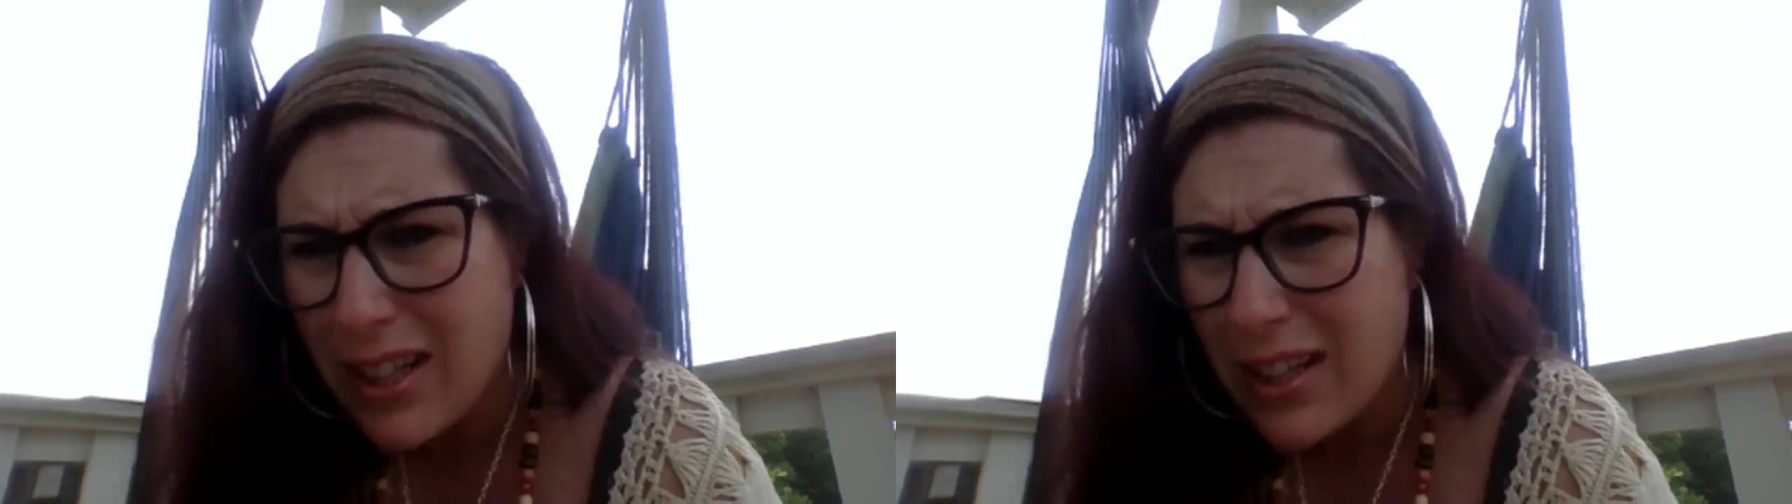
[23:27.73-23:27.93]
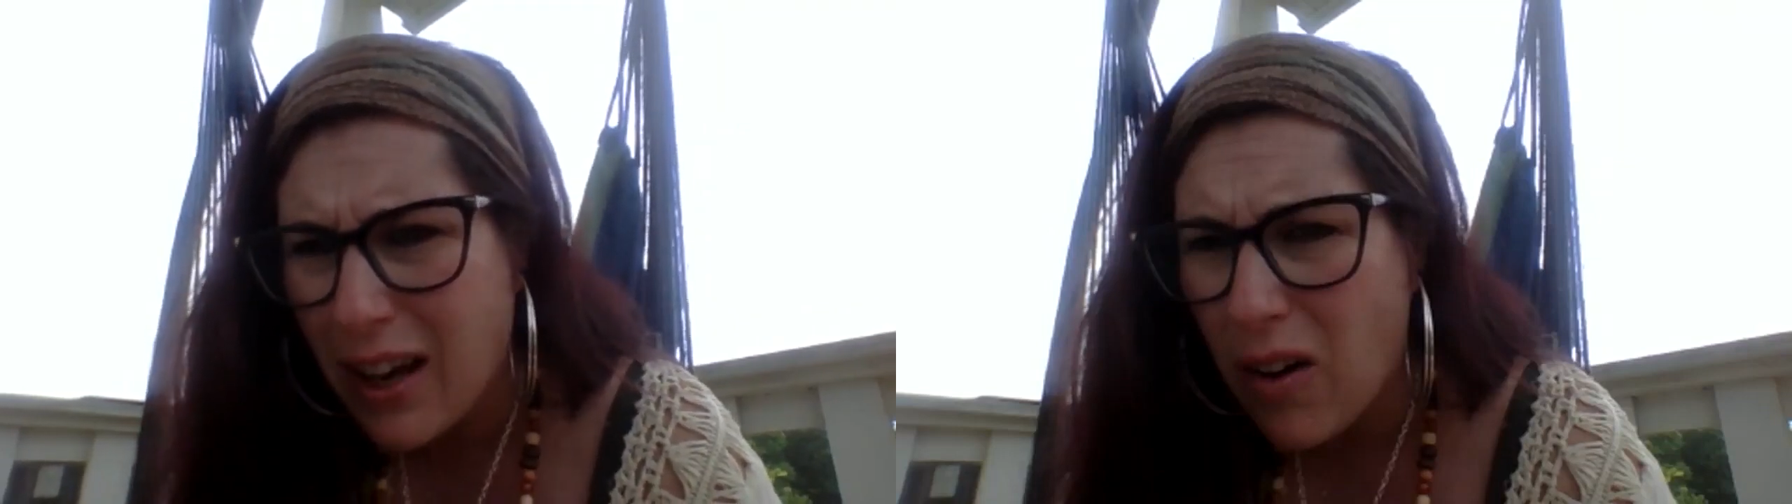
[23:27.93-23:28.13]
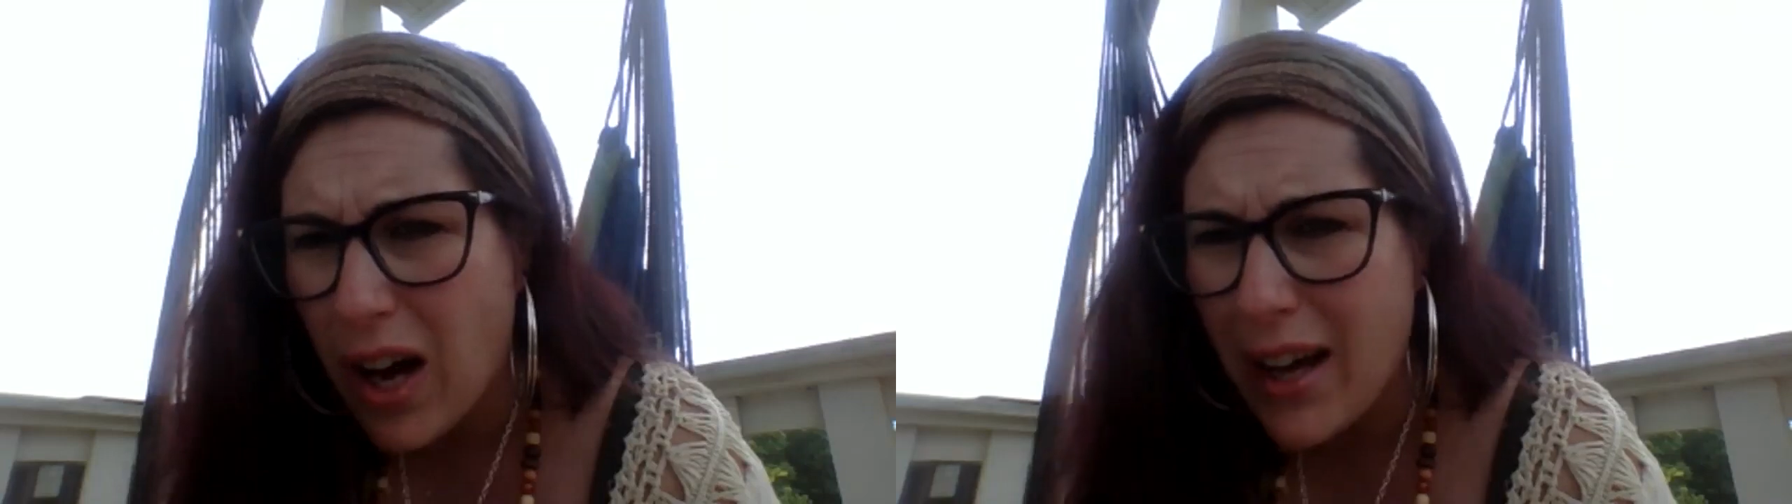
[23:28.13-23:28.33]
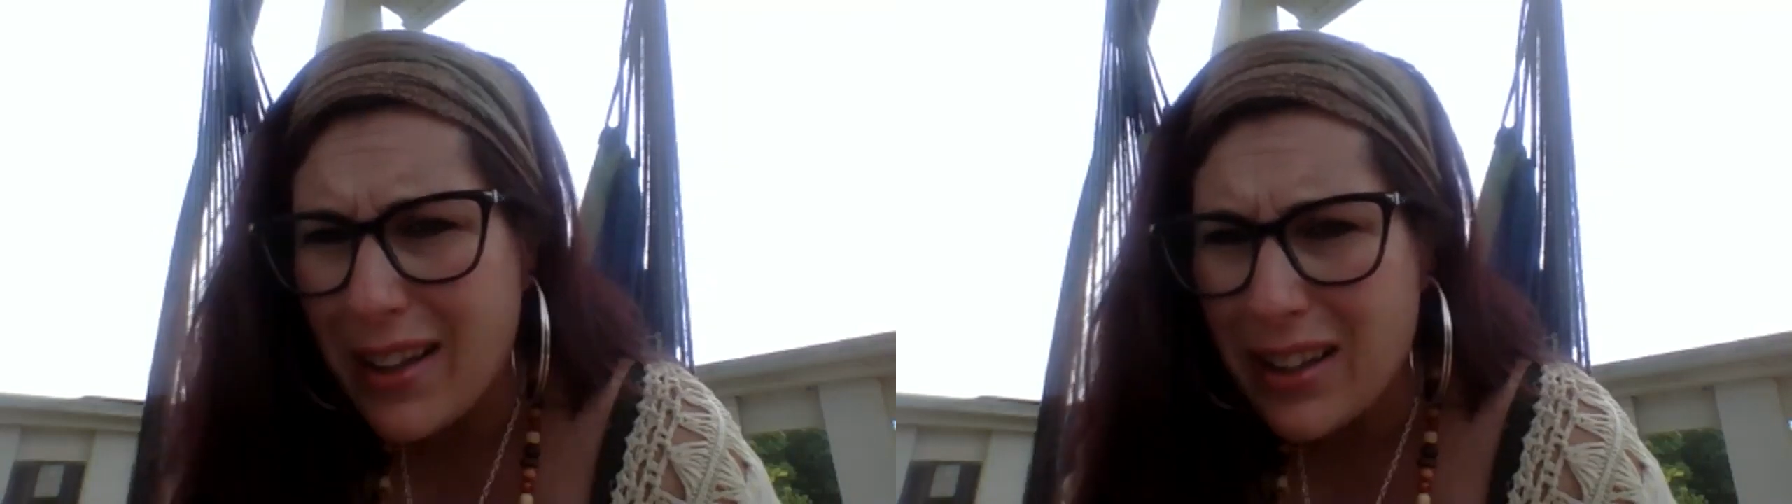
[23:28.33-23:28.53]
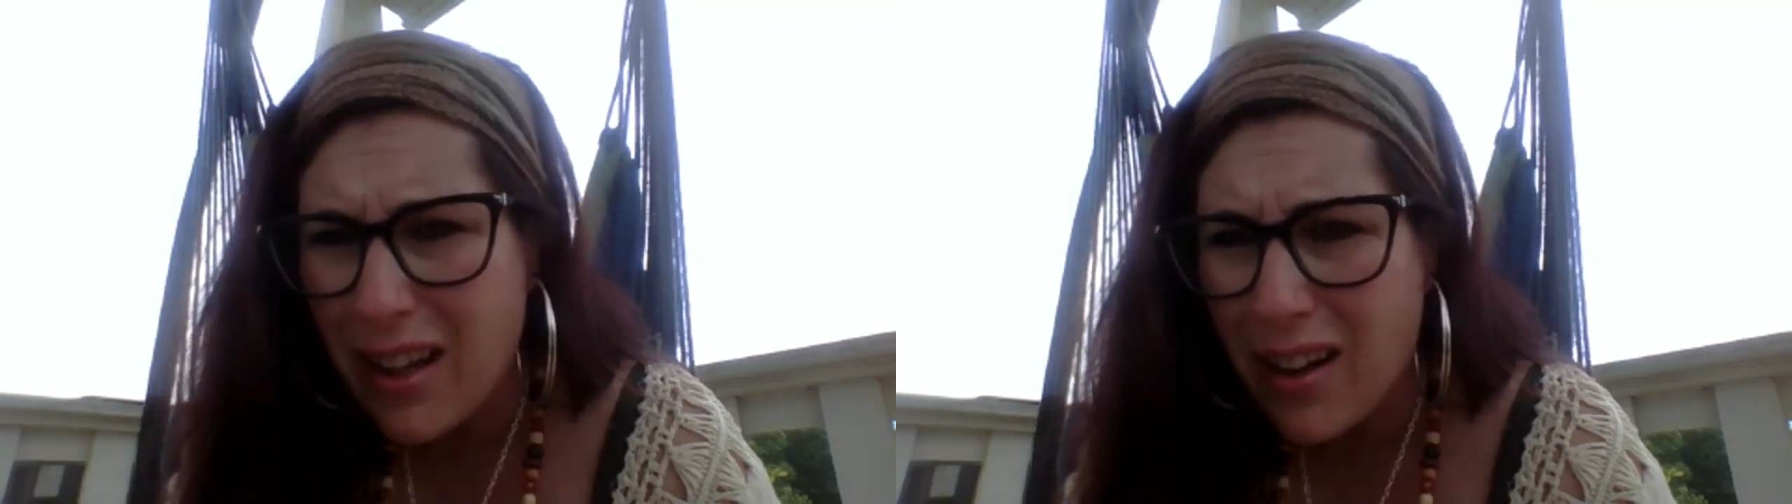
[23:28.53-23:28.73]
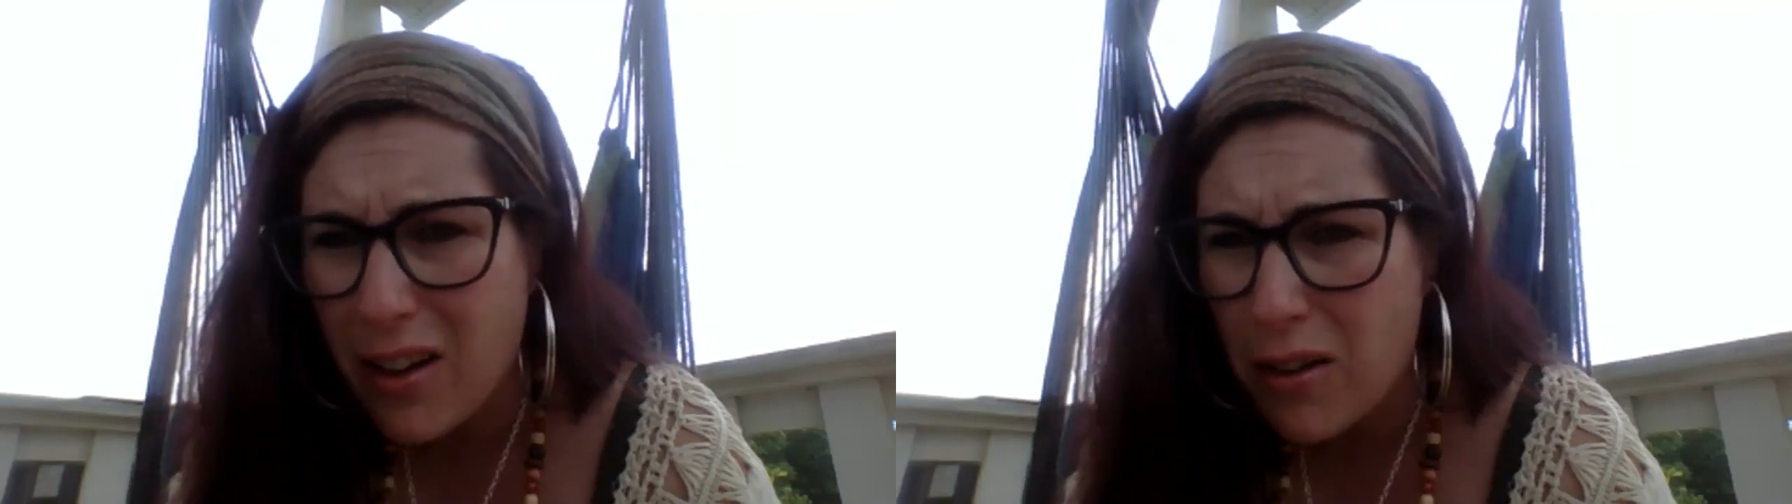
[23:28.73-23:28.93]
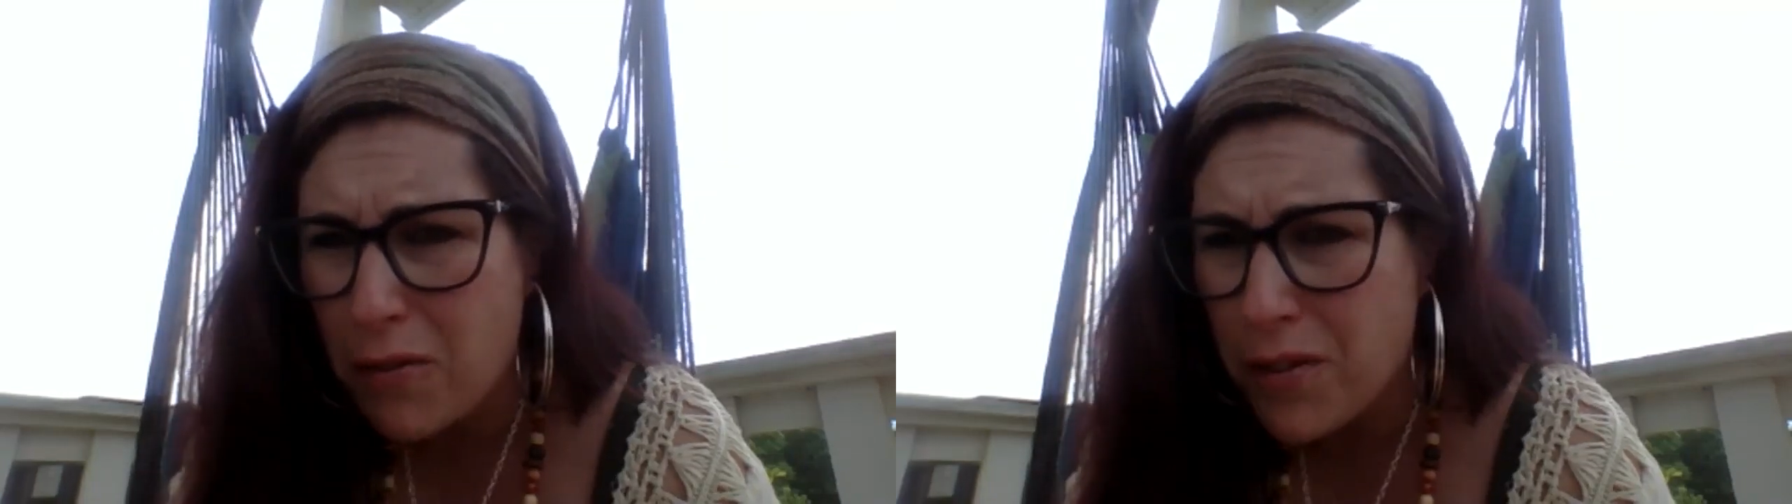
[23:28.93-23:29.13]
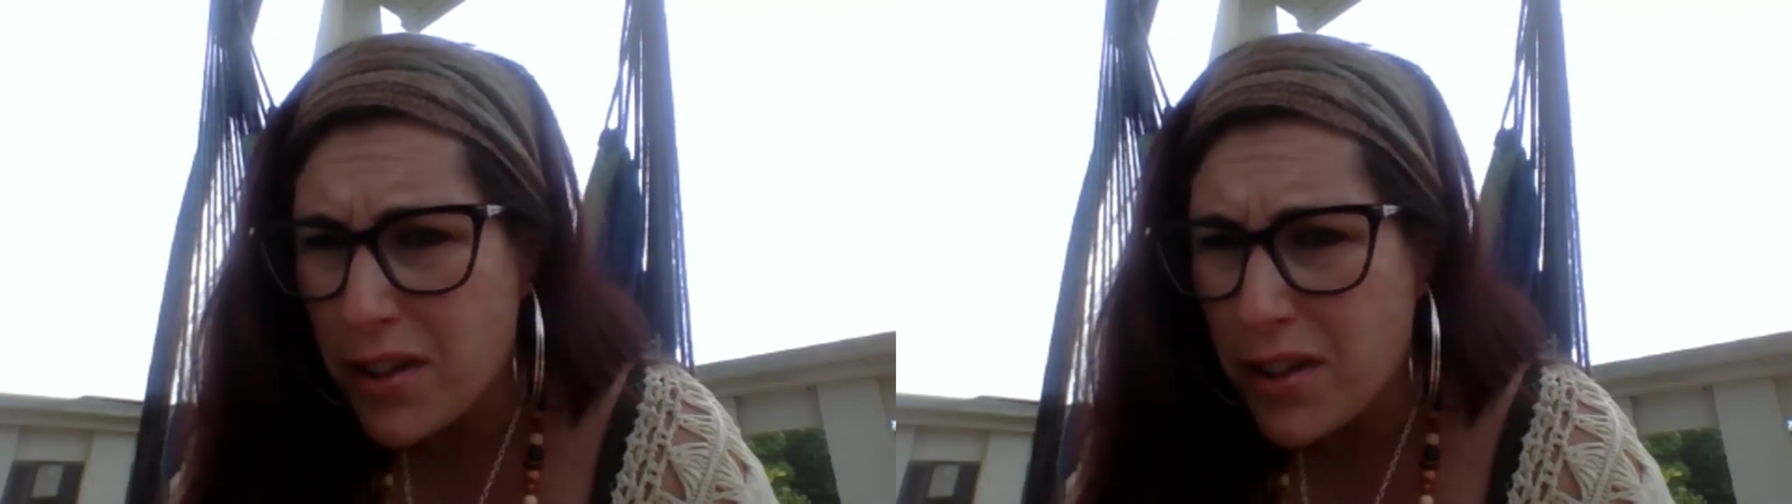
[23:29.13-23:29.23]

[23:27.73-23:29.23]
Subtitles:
Now, I love